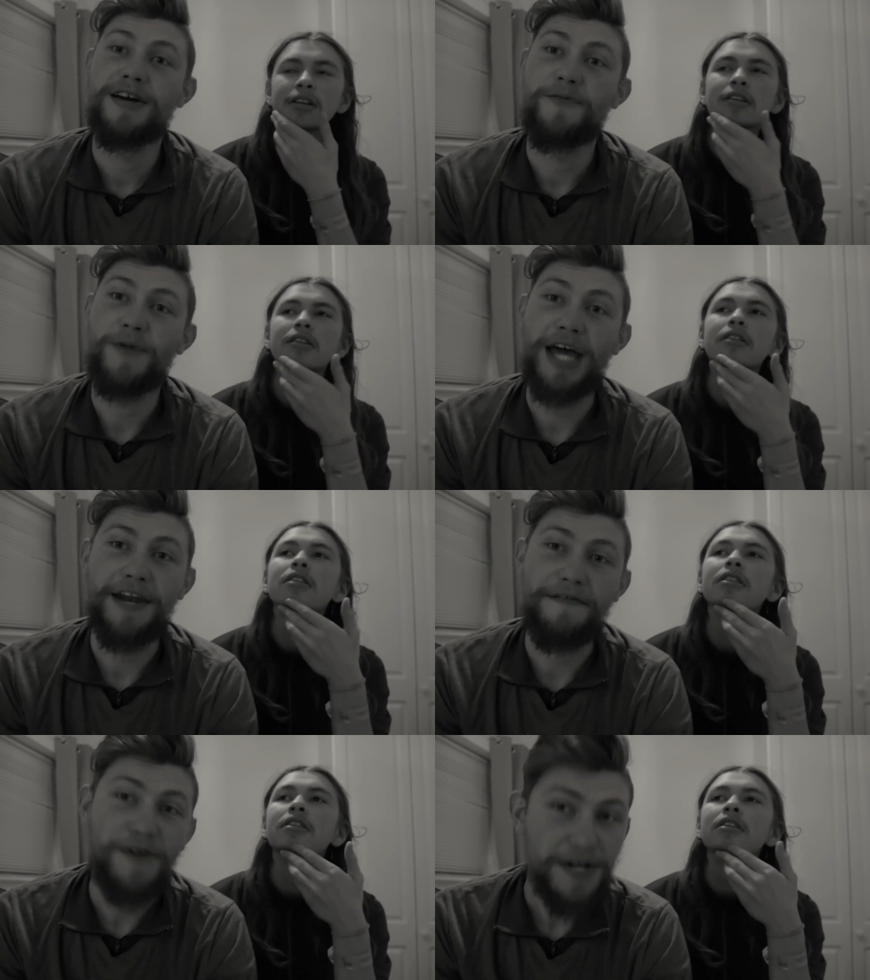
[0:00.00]
Speaker 1: We had a
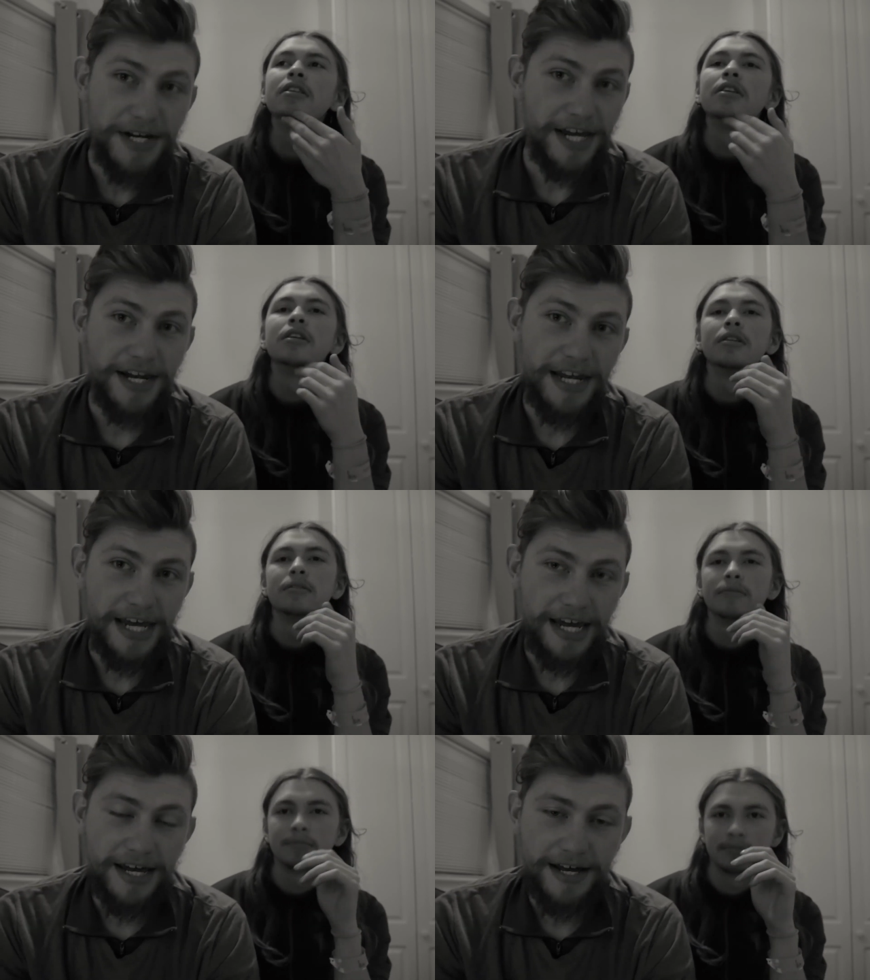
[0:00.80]
fun day
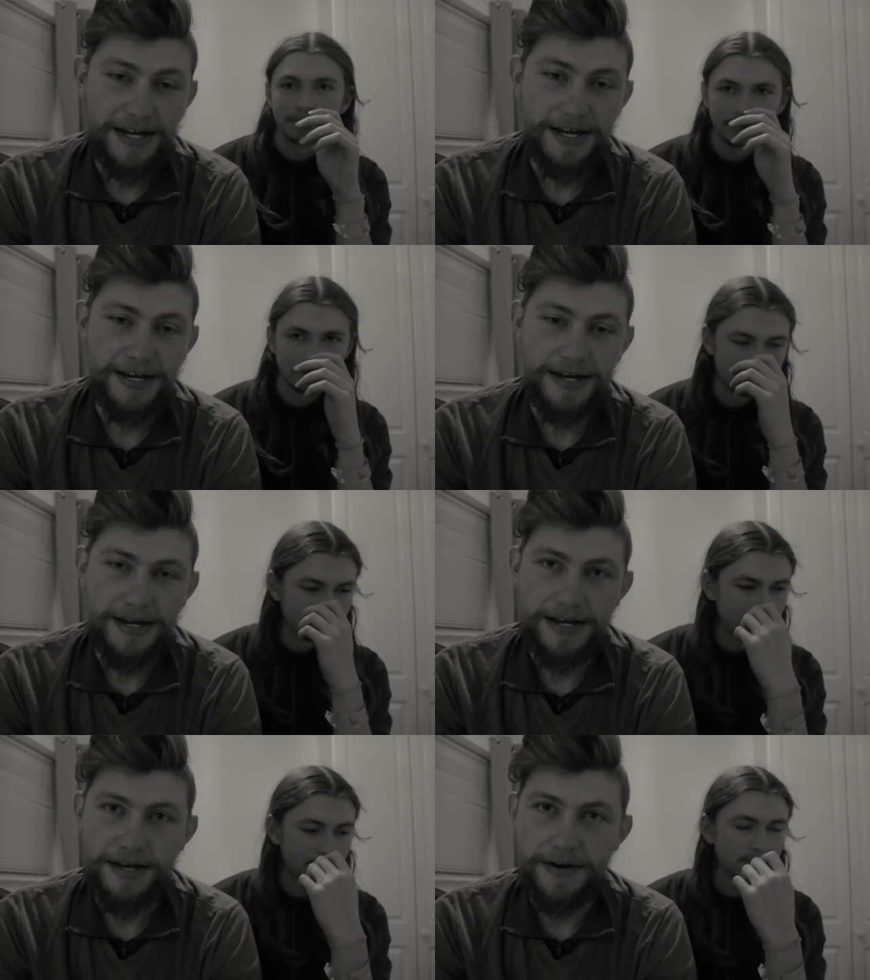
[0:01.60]
today,
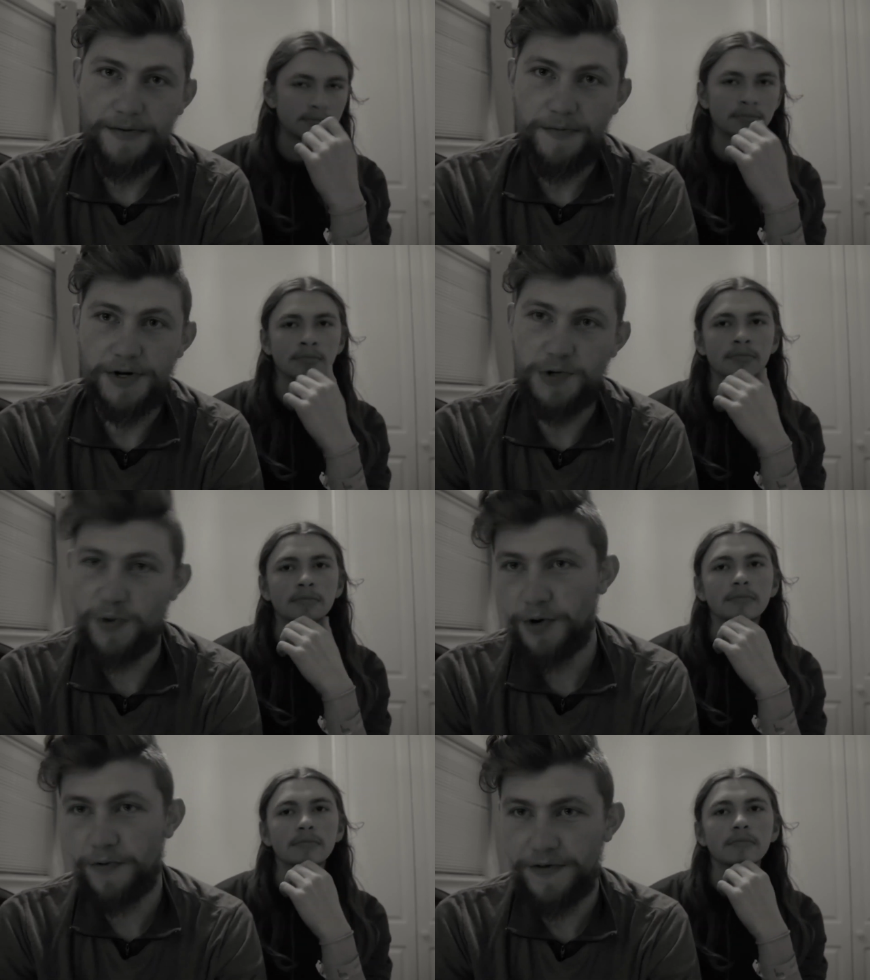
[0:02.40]
which we
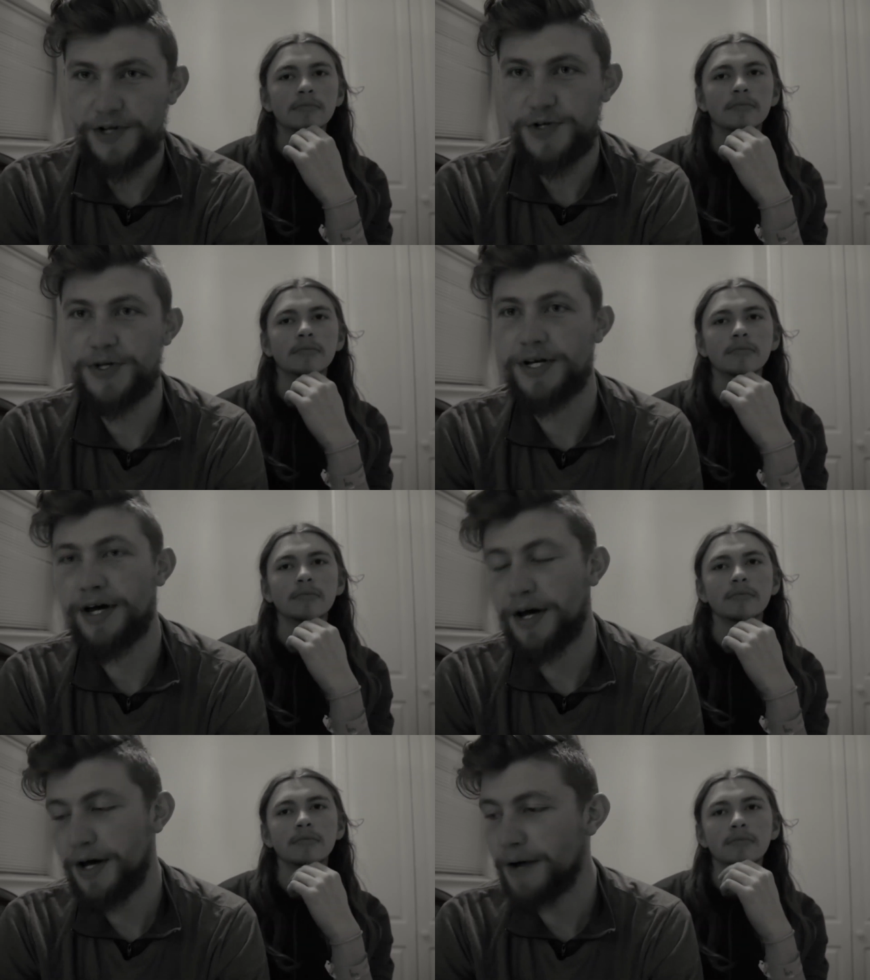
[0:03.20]
will eventually
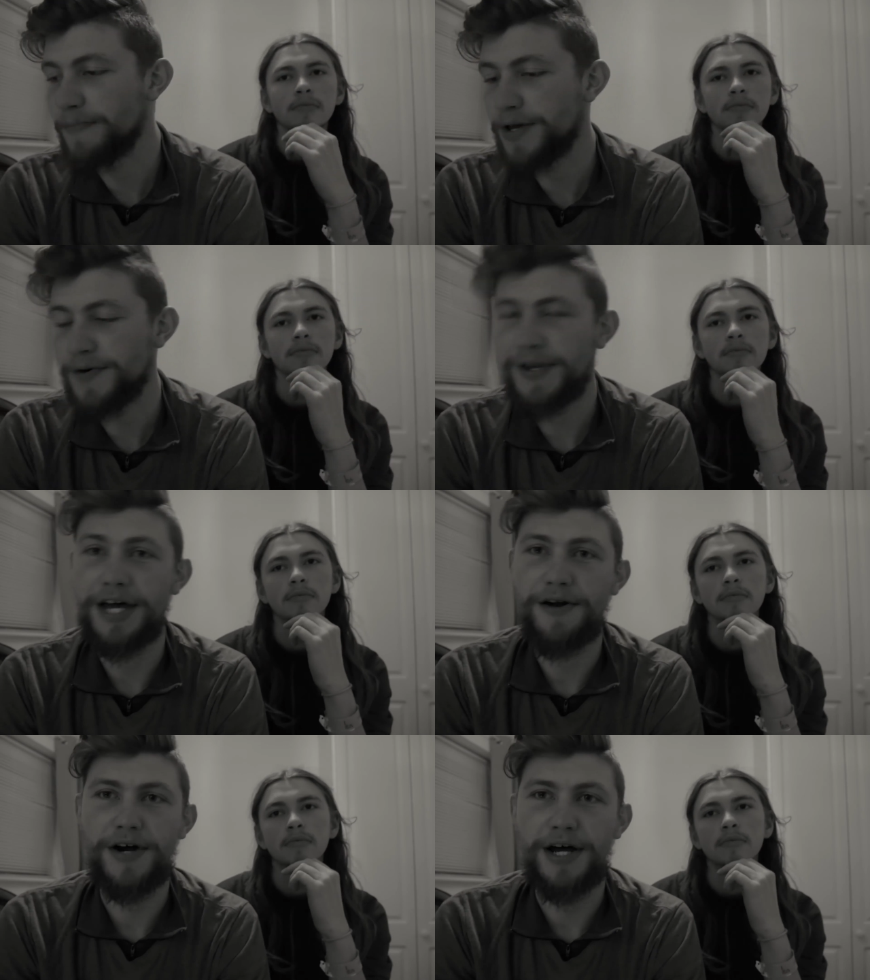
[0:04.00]
upload
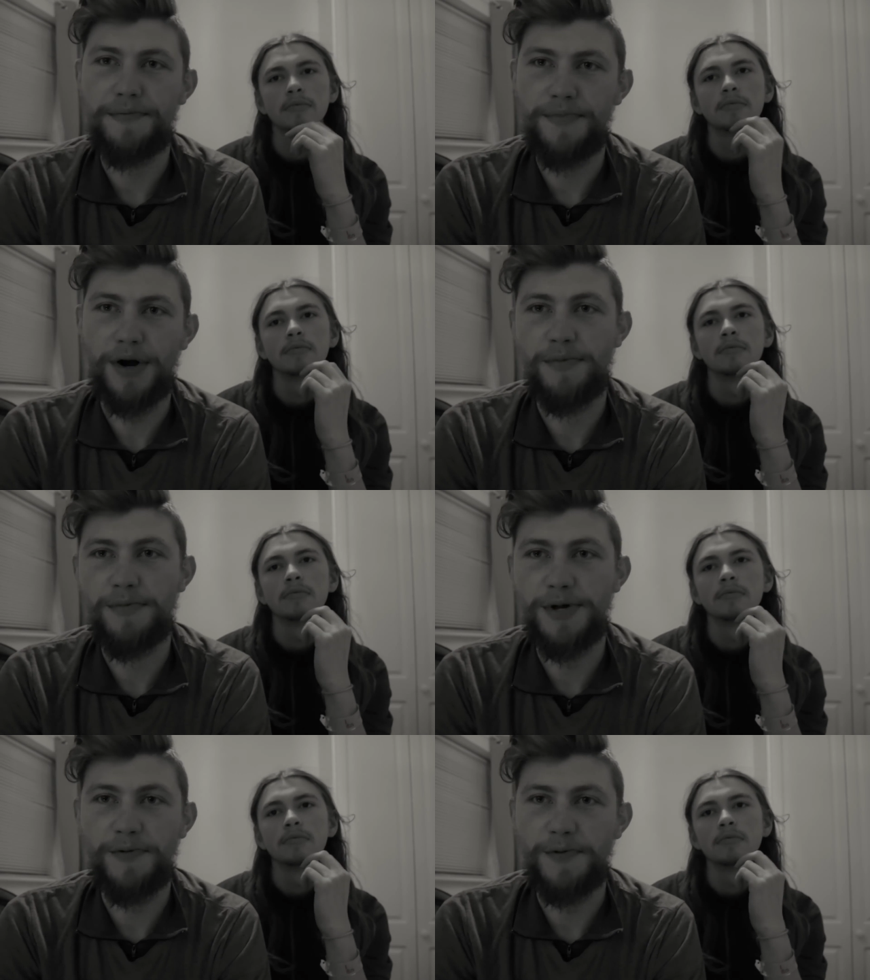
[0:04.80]
later on,
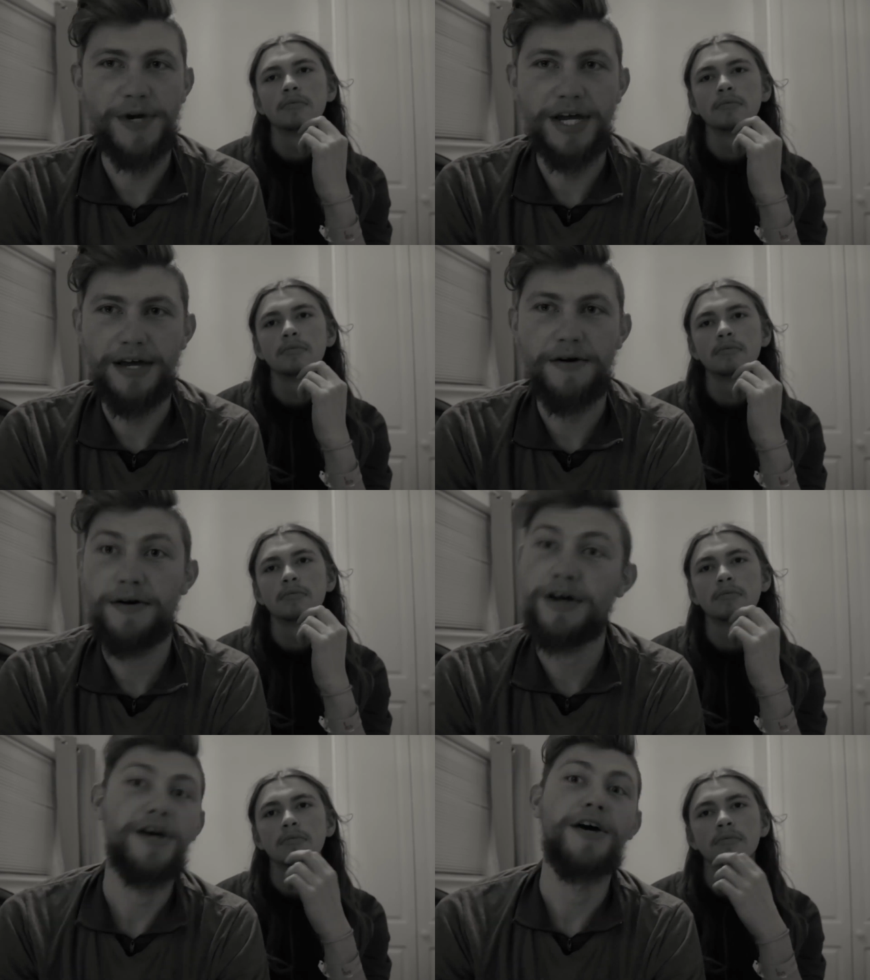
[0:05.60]
probably when we,
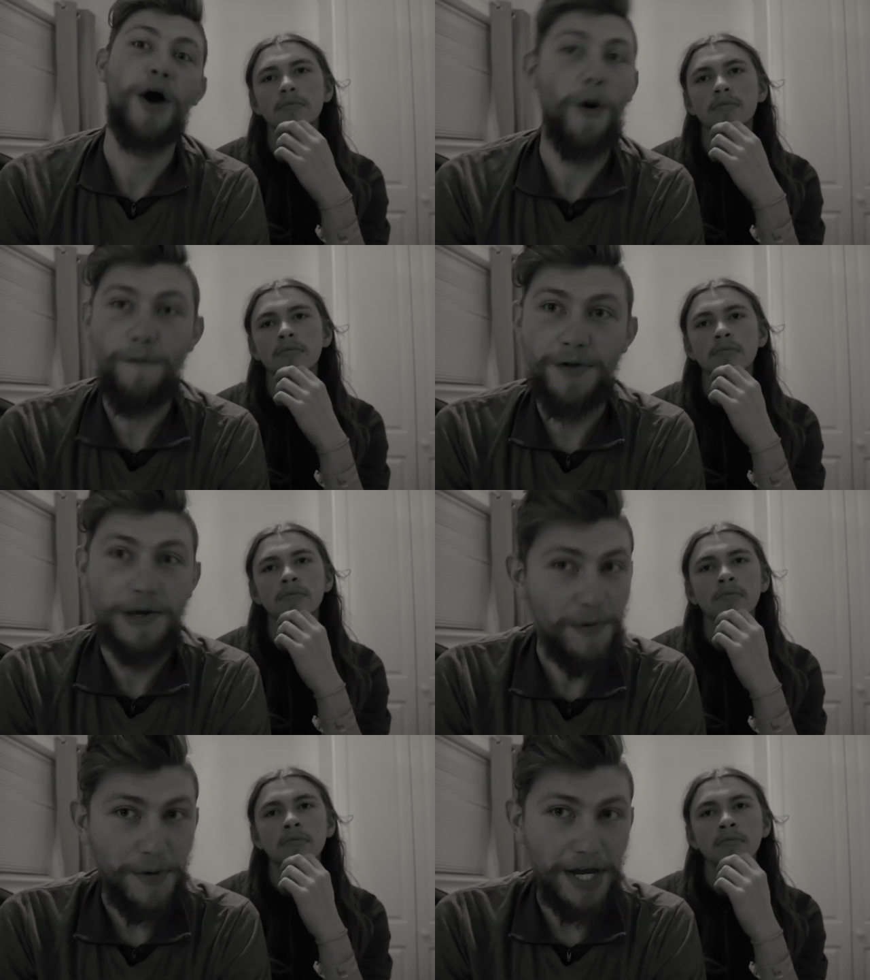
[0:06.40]
hopefully
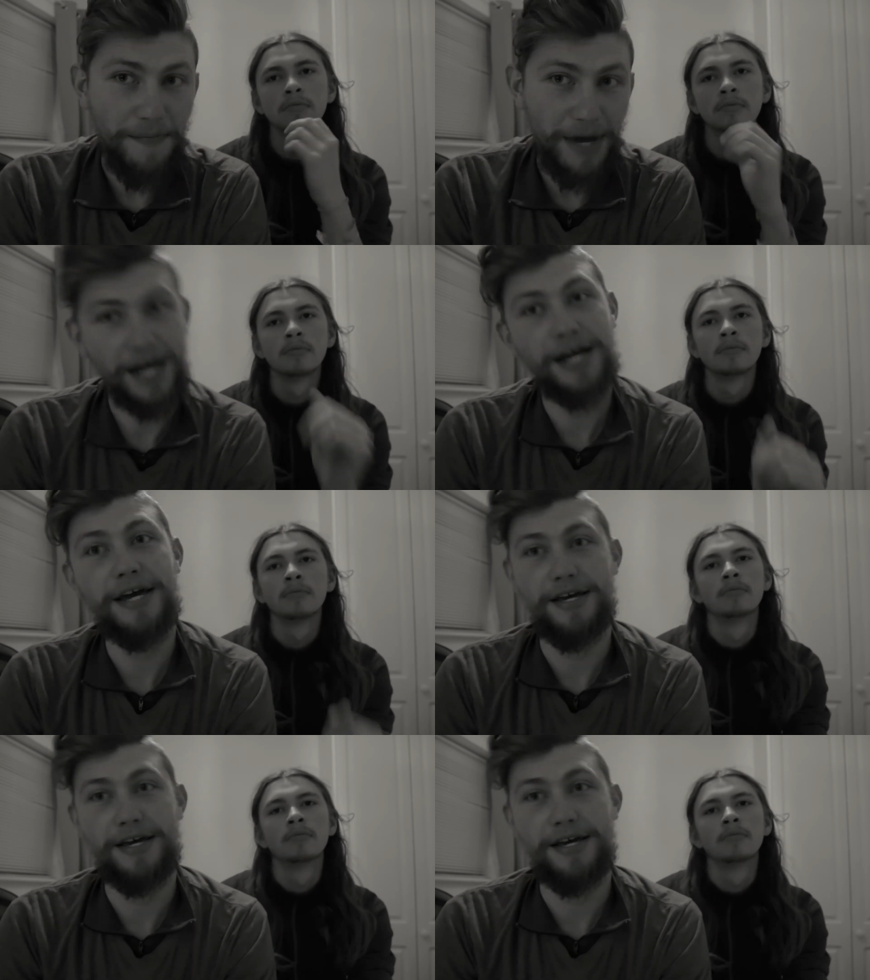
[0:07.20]
when we get back.